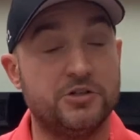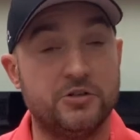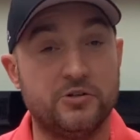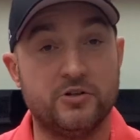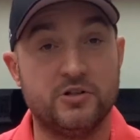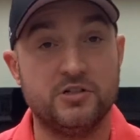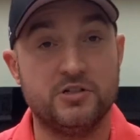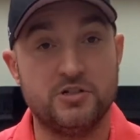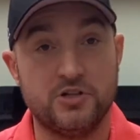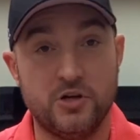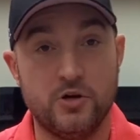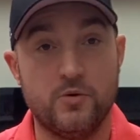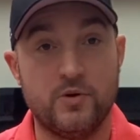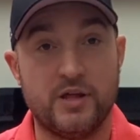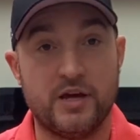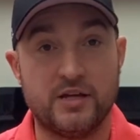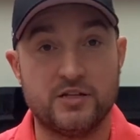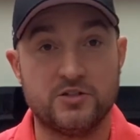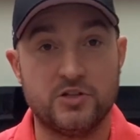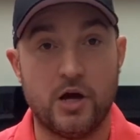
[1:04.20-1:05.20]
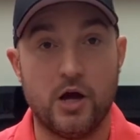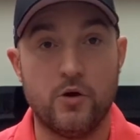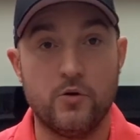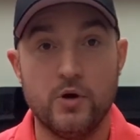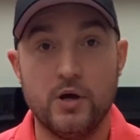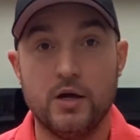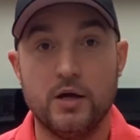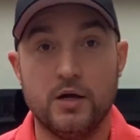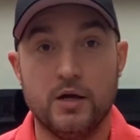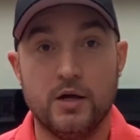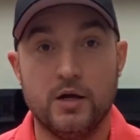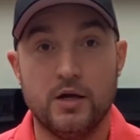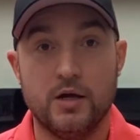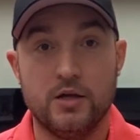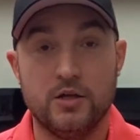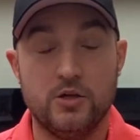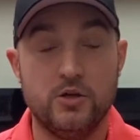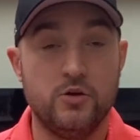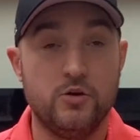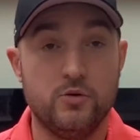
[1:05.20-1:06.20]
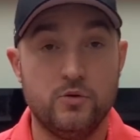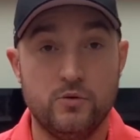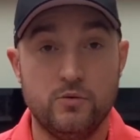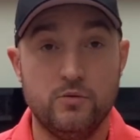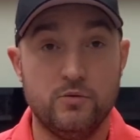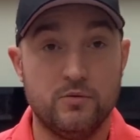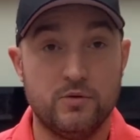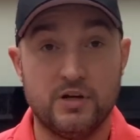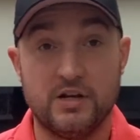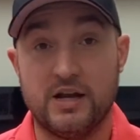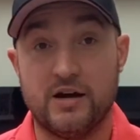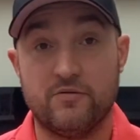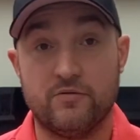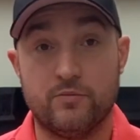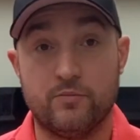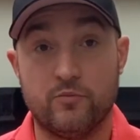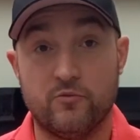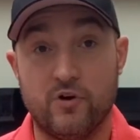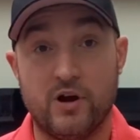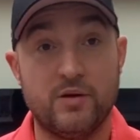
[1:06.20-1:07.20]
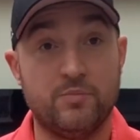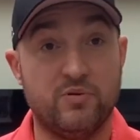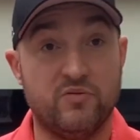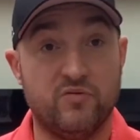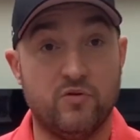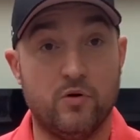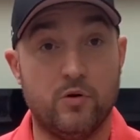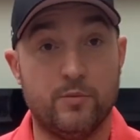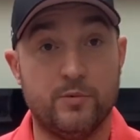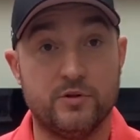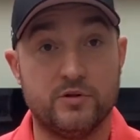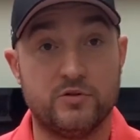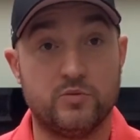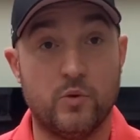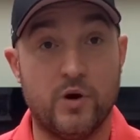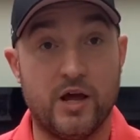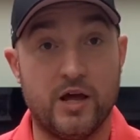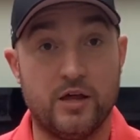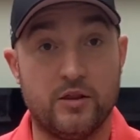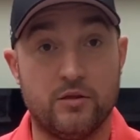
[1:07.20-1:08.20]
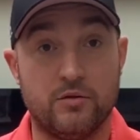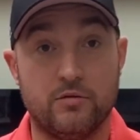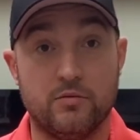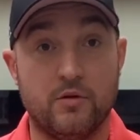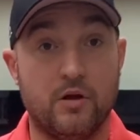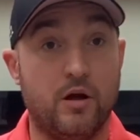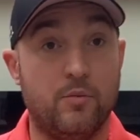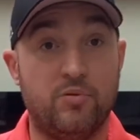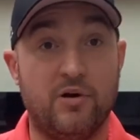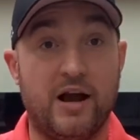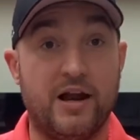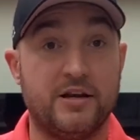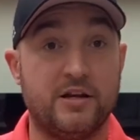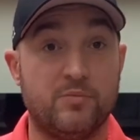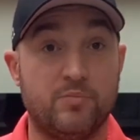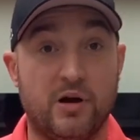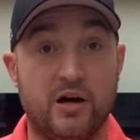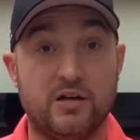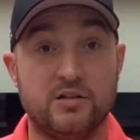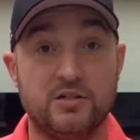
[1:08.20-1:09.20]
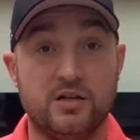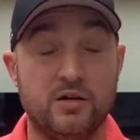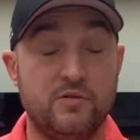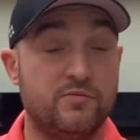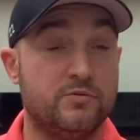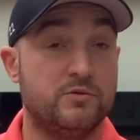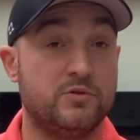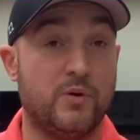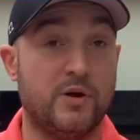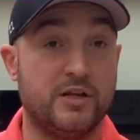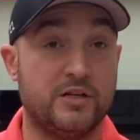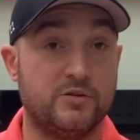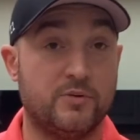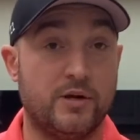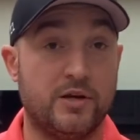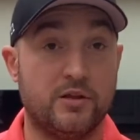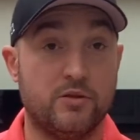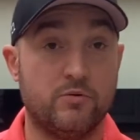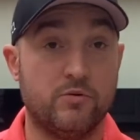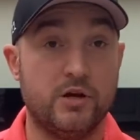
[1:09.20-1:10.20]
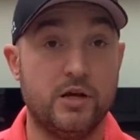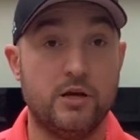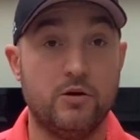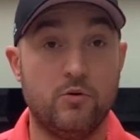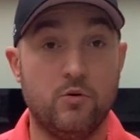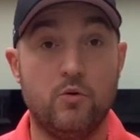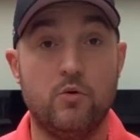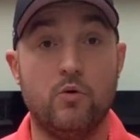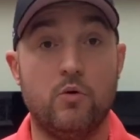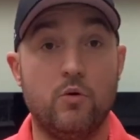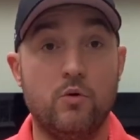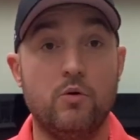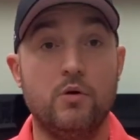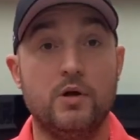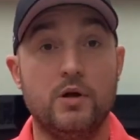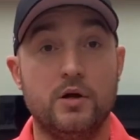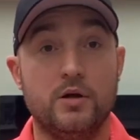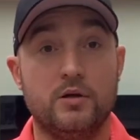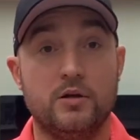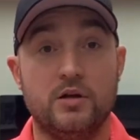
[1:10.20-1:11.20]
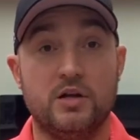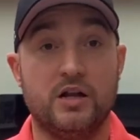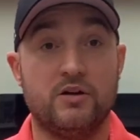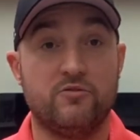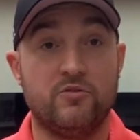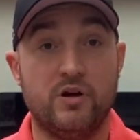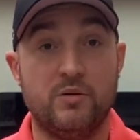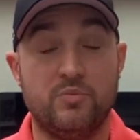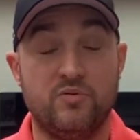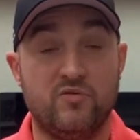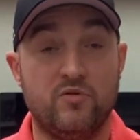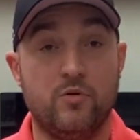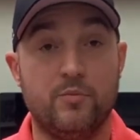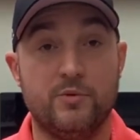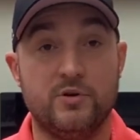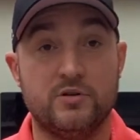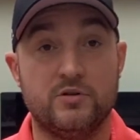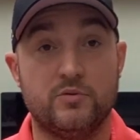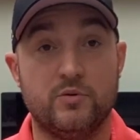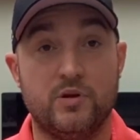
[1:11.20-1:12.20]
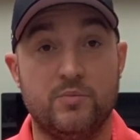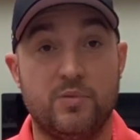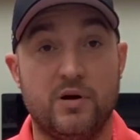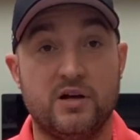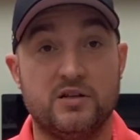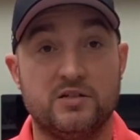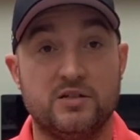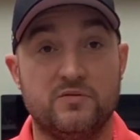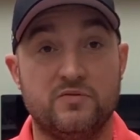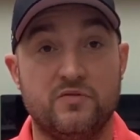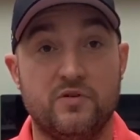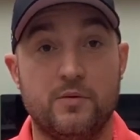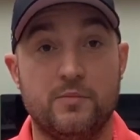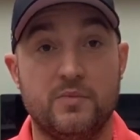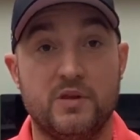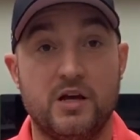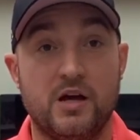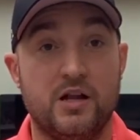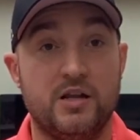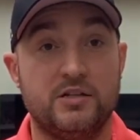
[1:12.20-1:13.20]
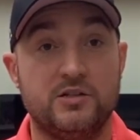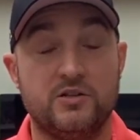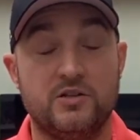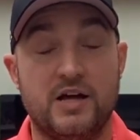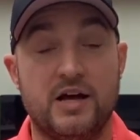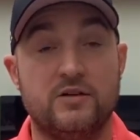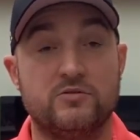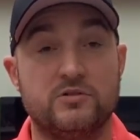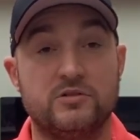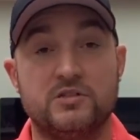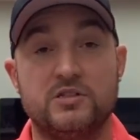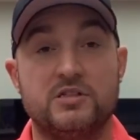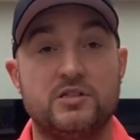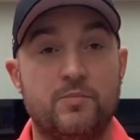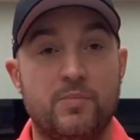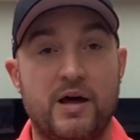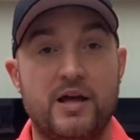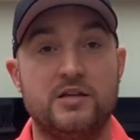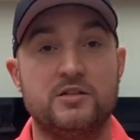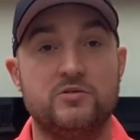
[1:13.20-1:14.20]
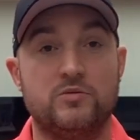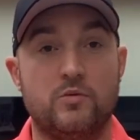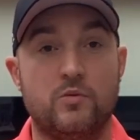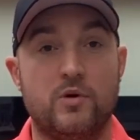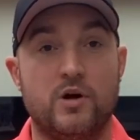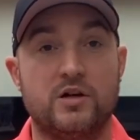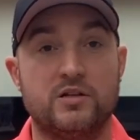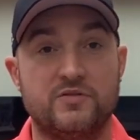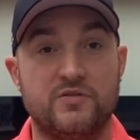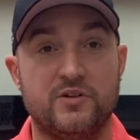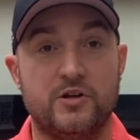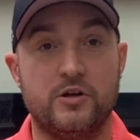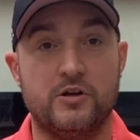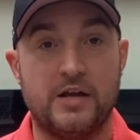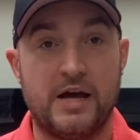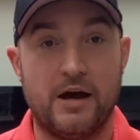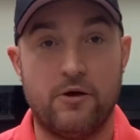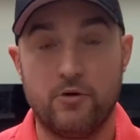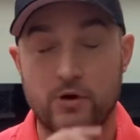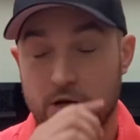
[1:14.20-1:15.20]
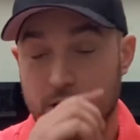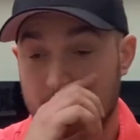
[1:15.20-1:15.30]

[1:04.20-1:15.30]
you can do with it. So you can have a great performance with a brand new putter from 2023, or you can have great performance with a putter from the early 2000s. It depends what works for you. Now,